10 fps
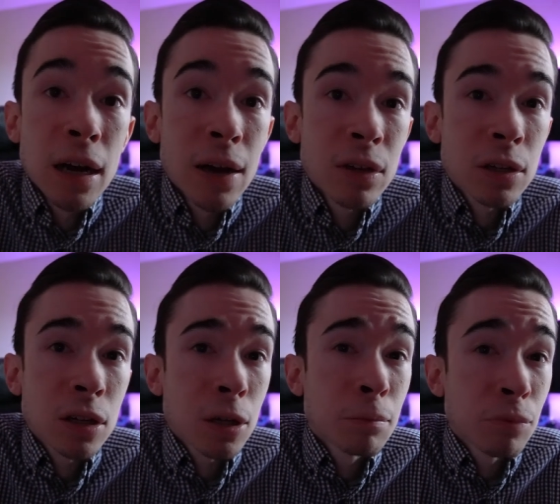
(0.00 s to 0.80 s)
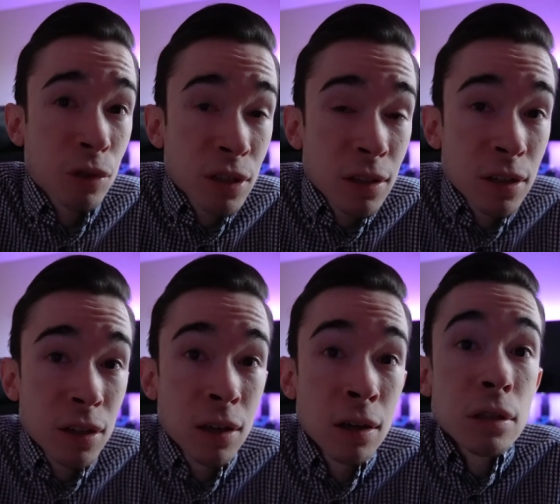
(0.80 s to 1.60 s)
I haven't
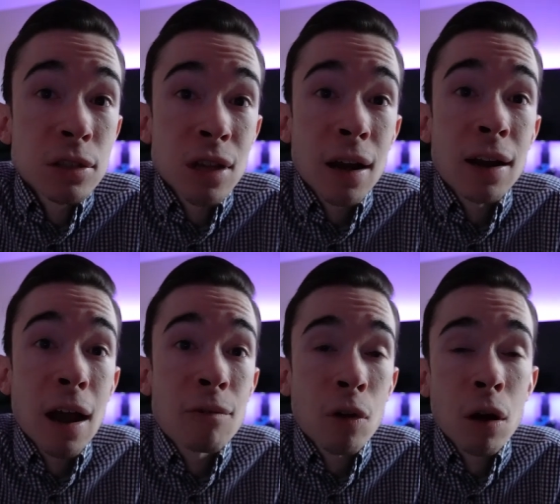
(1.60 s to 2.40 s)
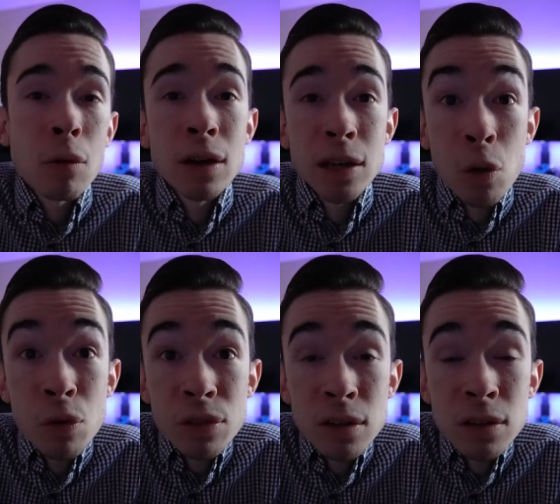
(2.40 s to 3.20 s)
completely decided how far I want to go
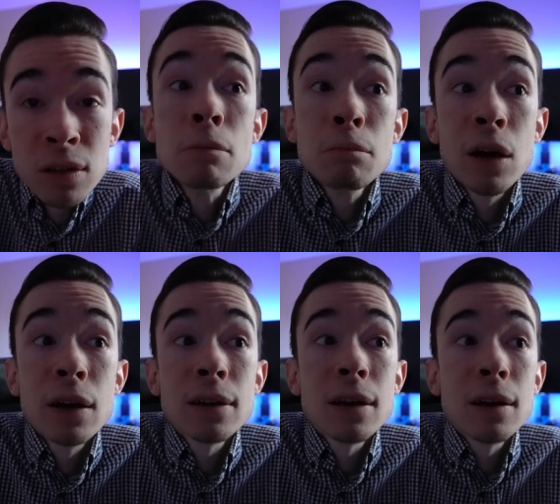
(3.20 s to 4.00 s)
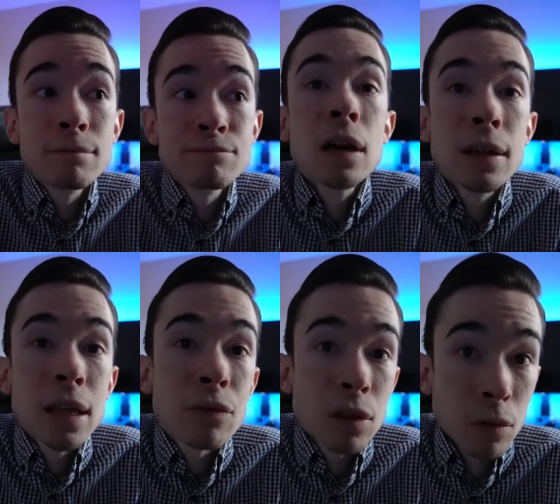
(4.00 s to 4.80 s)
with it, but um, I
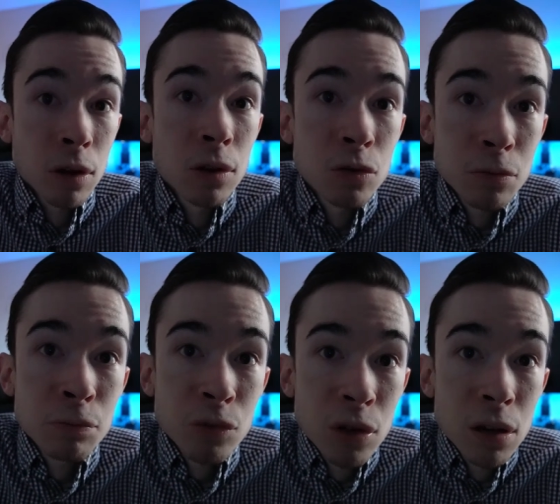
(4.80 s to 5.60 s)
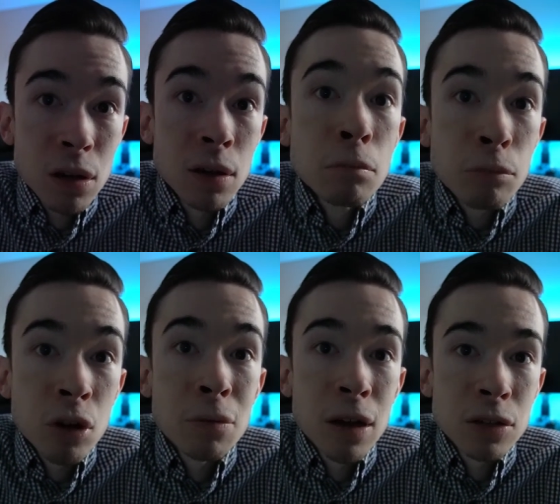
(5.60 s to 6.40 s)
definitely want to do some pretty,
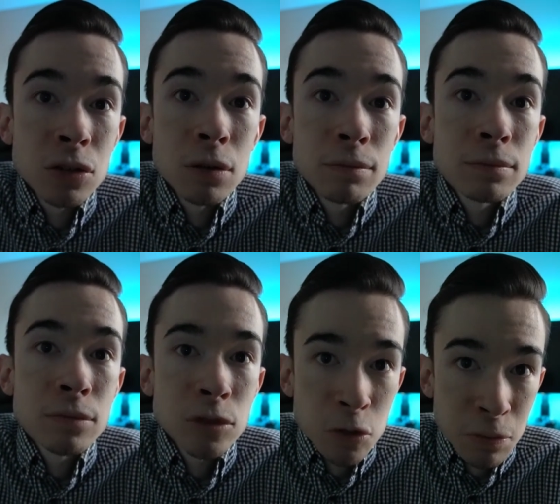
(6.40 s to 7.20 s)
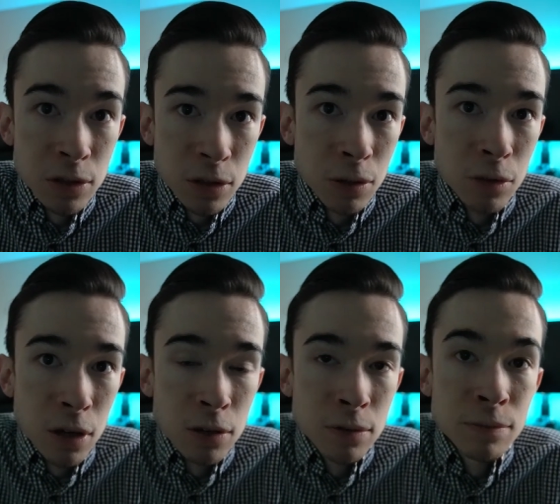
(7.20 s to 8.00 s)
pretty major suspension
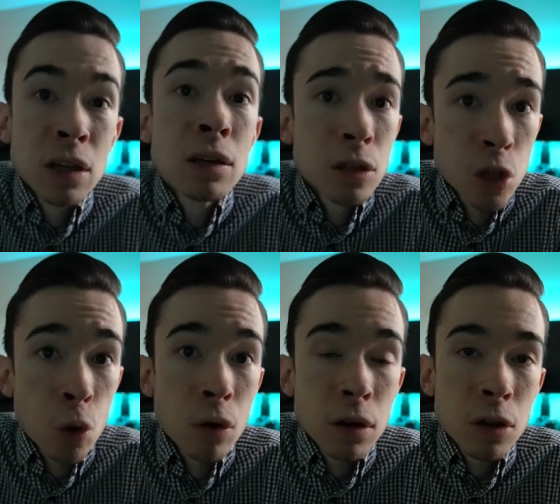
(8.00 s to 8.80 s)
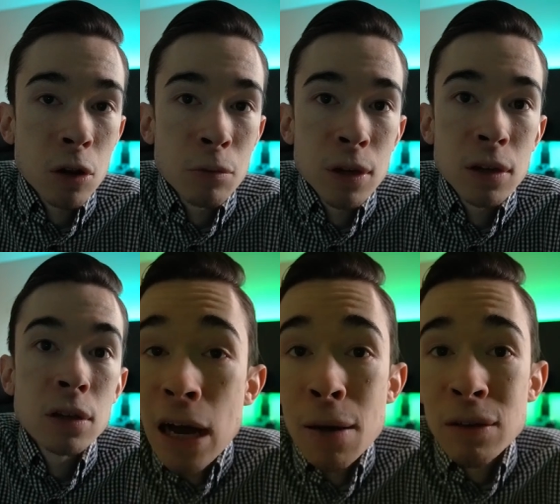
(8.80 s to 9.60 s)
upgrades. Lower it a little
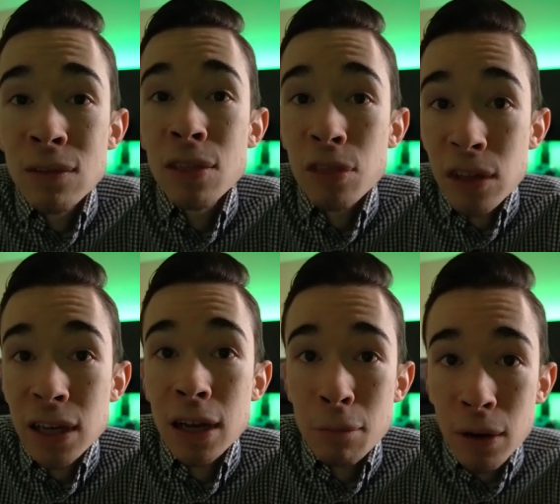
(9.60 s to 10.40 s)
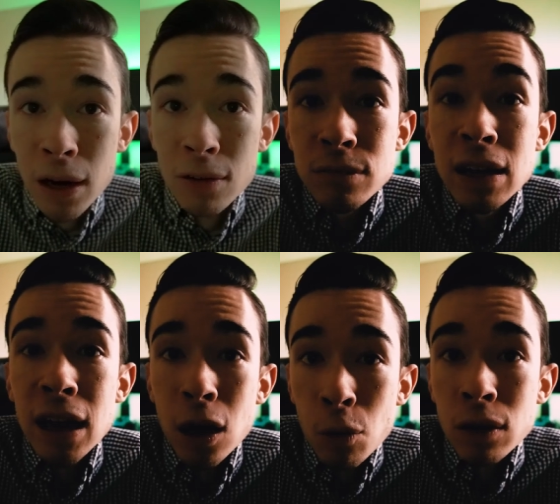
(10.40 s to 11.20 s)
bit. I'm even thinking about
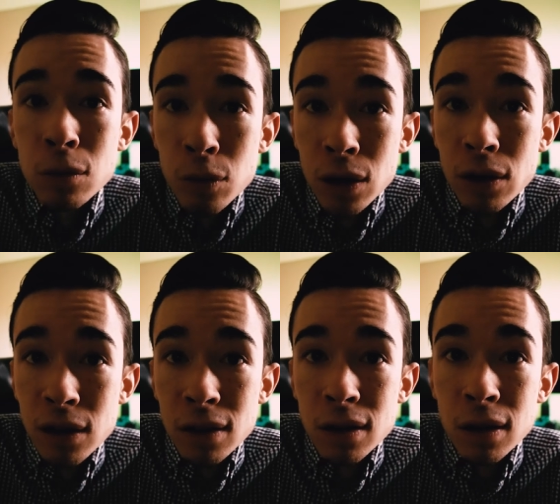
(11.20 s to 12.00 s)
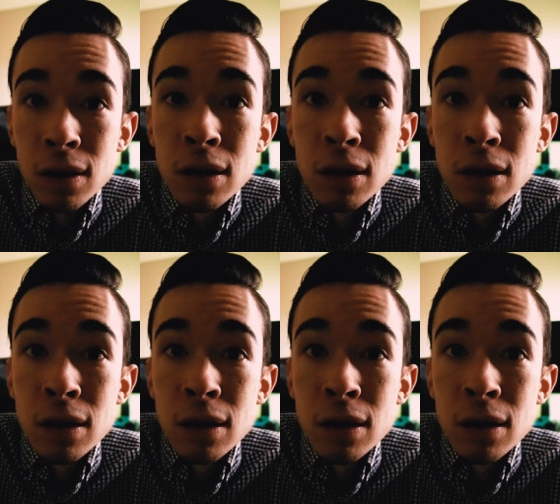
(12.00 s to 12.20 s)
narrowing the rear end.